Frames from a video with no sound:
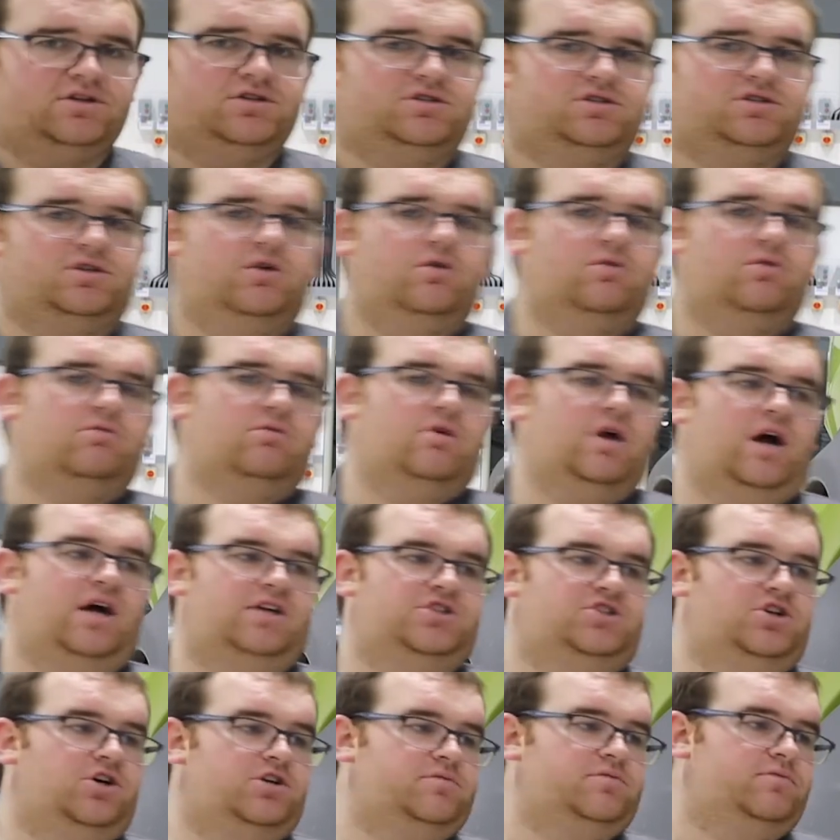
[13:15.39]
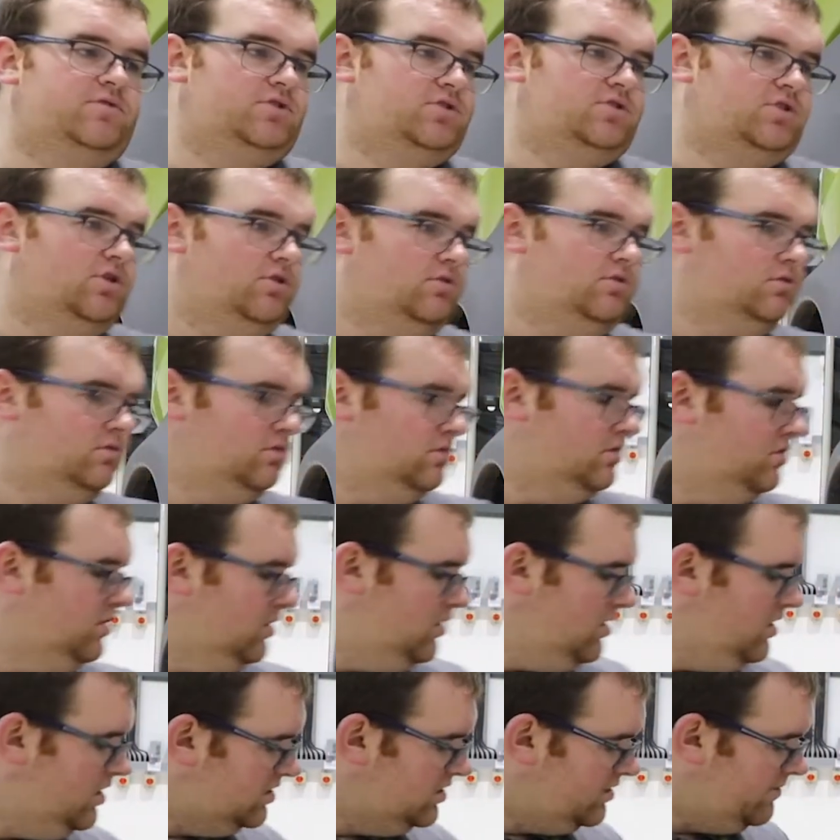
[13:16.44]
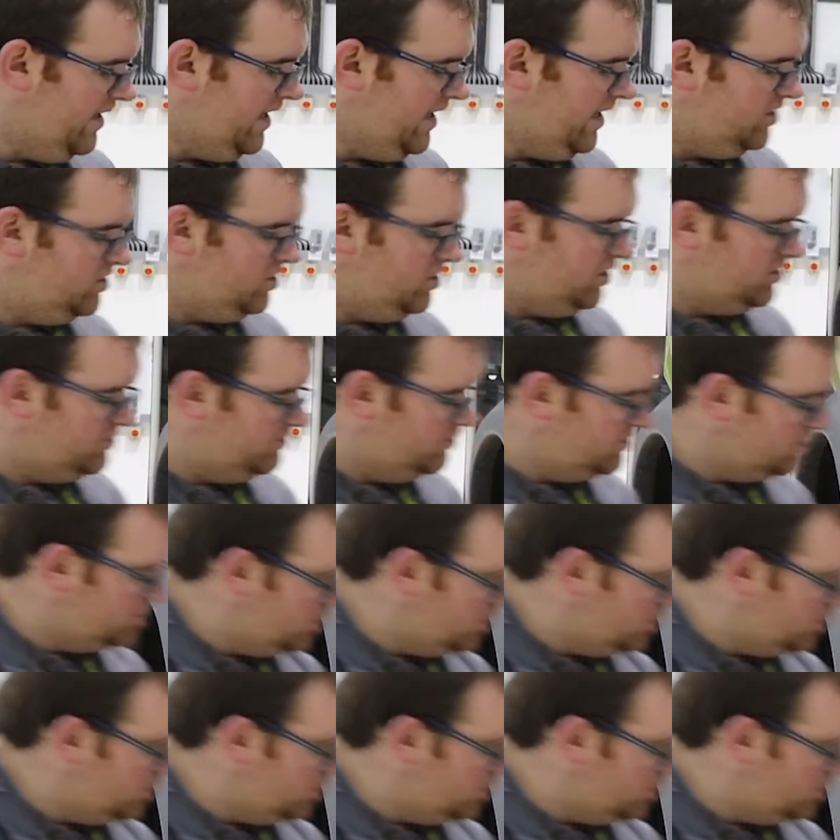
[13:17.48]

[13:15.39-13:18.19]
stone adjustment tool to make adjustments